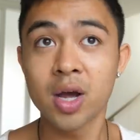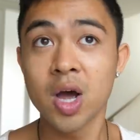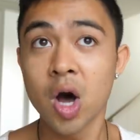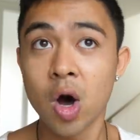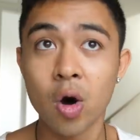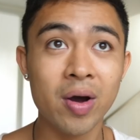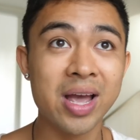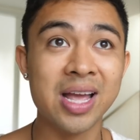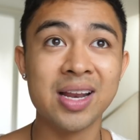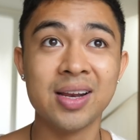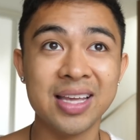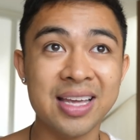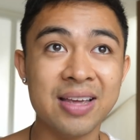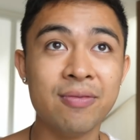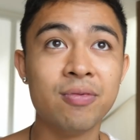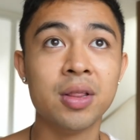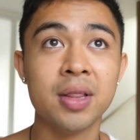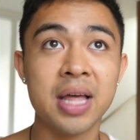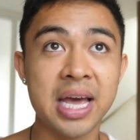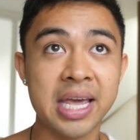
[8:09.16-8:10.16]
to go and
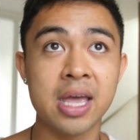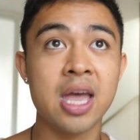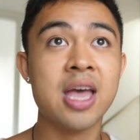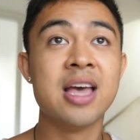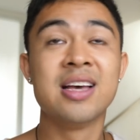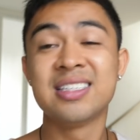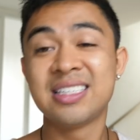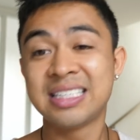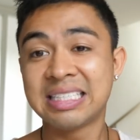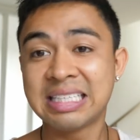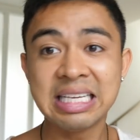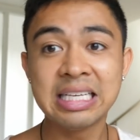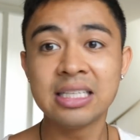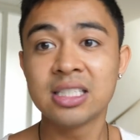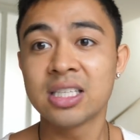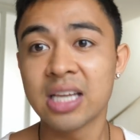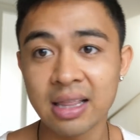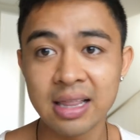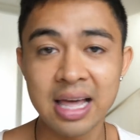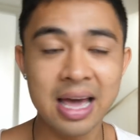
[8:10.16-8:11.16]
even like see
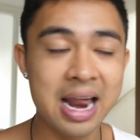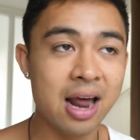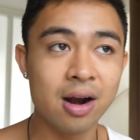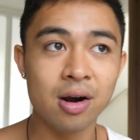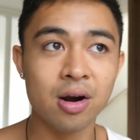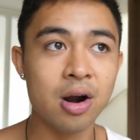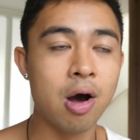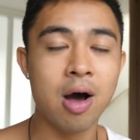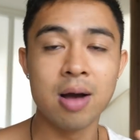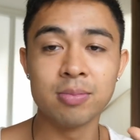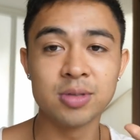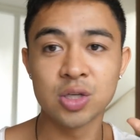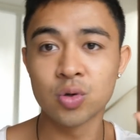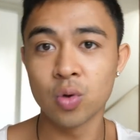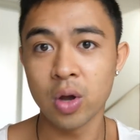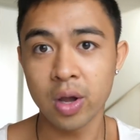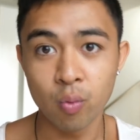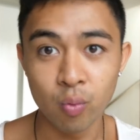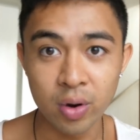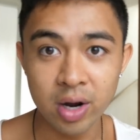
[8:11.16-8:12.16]
sunlight i don't know i'm just
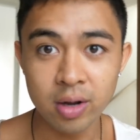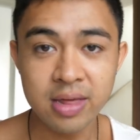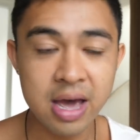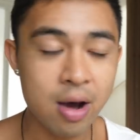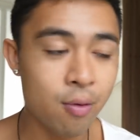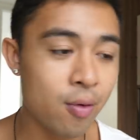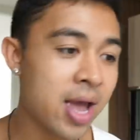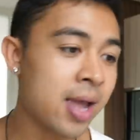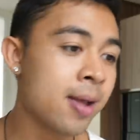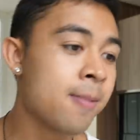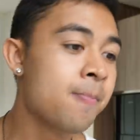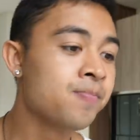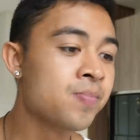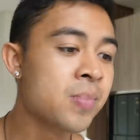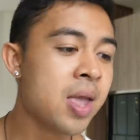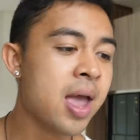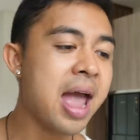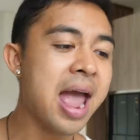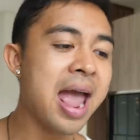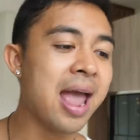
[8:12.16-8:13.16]
like weird that way
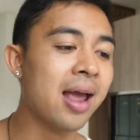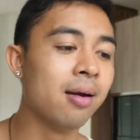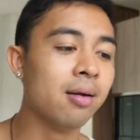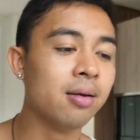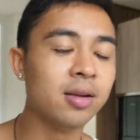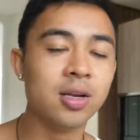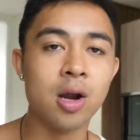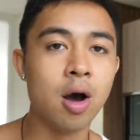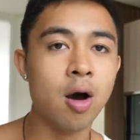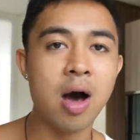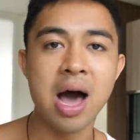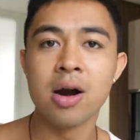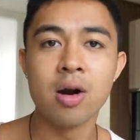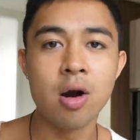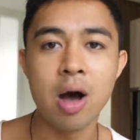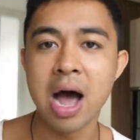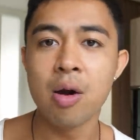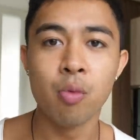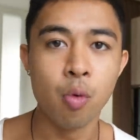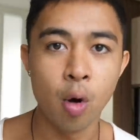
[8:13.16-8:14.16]
and you know i don't
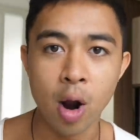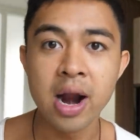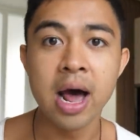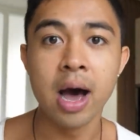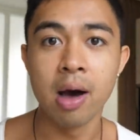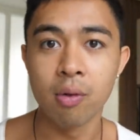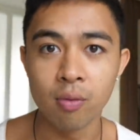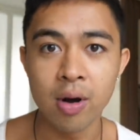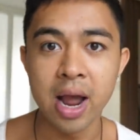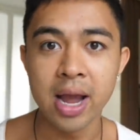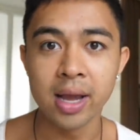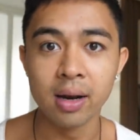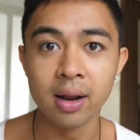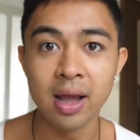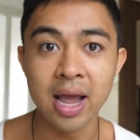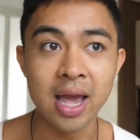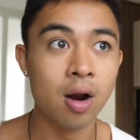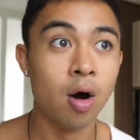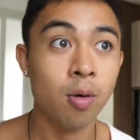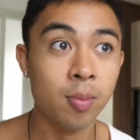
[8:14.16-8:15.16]
know i run out right
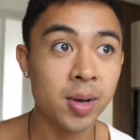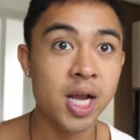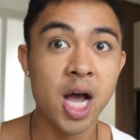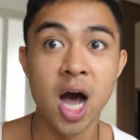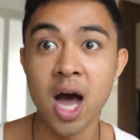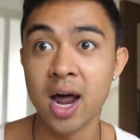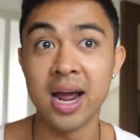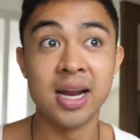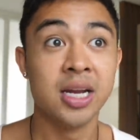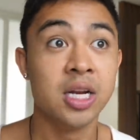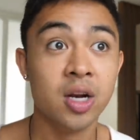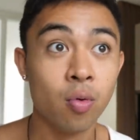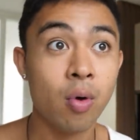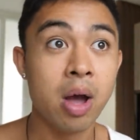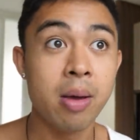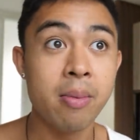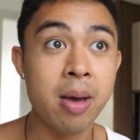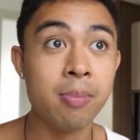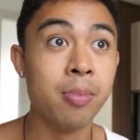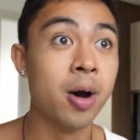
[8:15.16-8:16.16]
and oh my god i need to
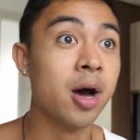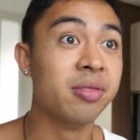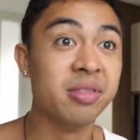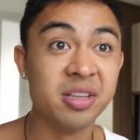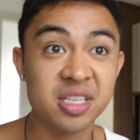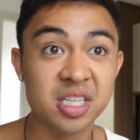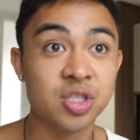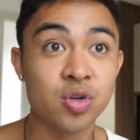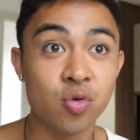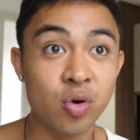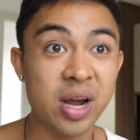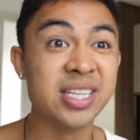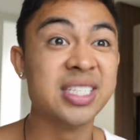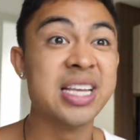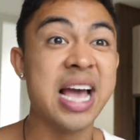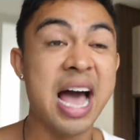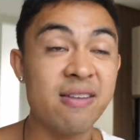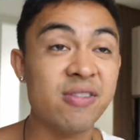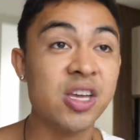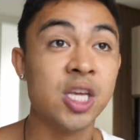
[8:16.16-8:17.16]
wipe my butt this is
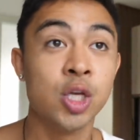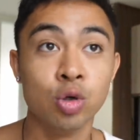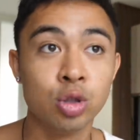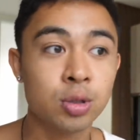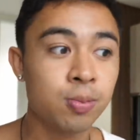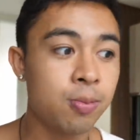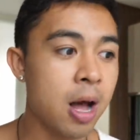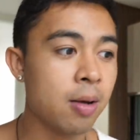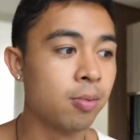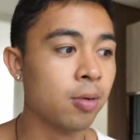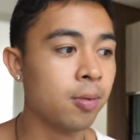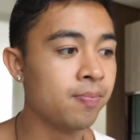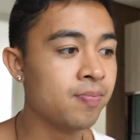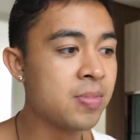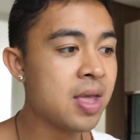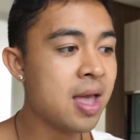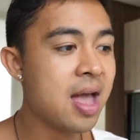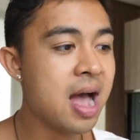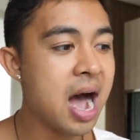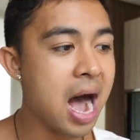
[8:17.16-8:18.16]
crazy i have a huge
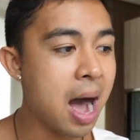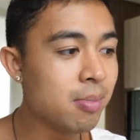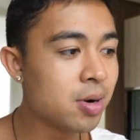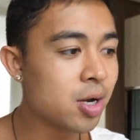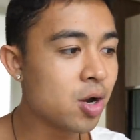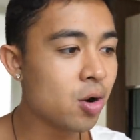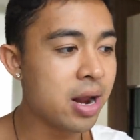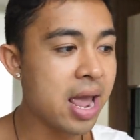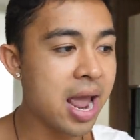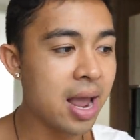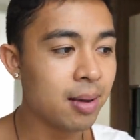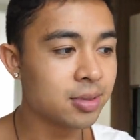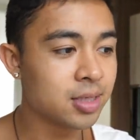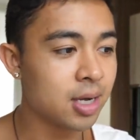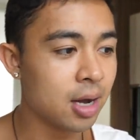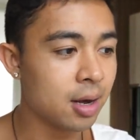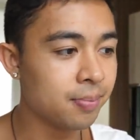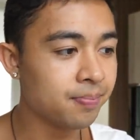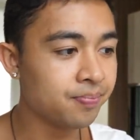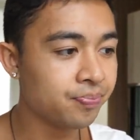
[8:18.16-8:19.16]
problem i'm going to go to
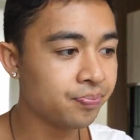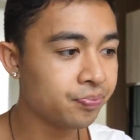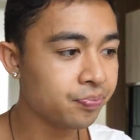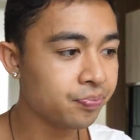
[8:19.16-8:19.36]
amazon